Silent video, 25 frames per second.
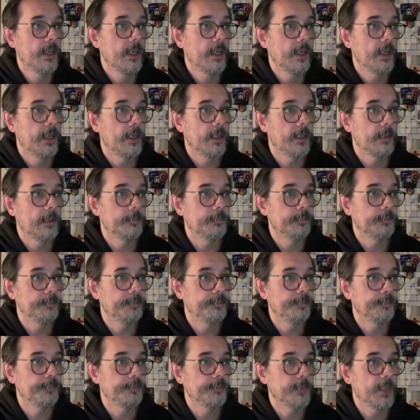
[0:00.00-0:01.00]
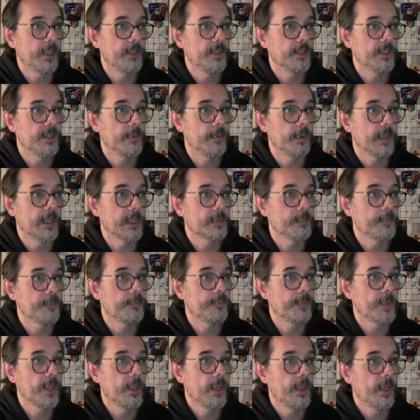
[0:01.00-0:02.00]
Zbrush.
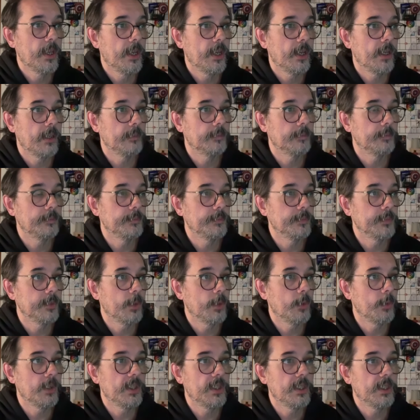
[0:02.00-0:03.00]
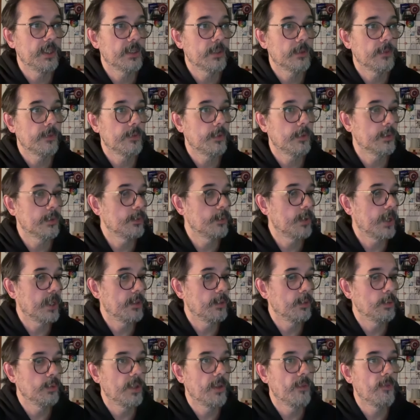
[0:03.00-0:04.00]
With this, of course, you
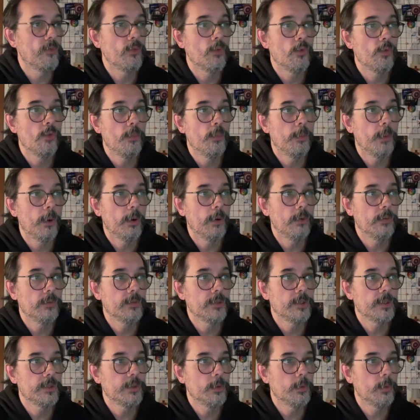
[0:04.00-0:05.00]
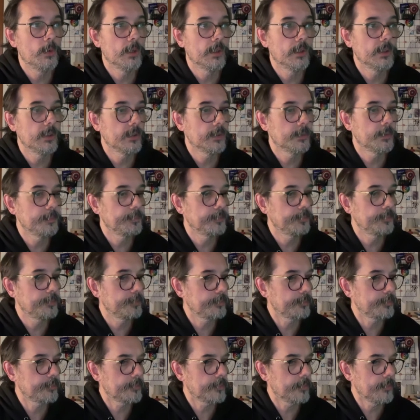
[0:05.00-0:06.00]
can do the full pose if you want,
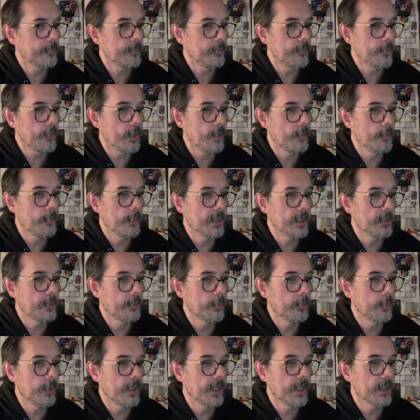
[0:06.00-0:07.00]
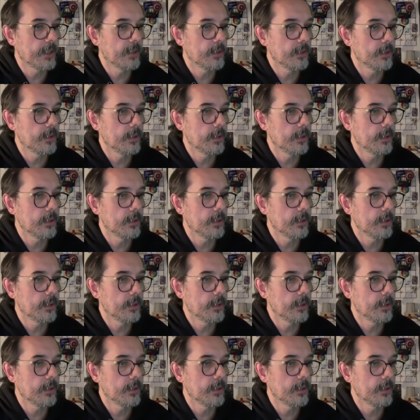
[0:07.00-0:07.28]
but we can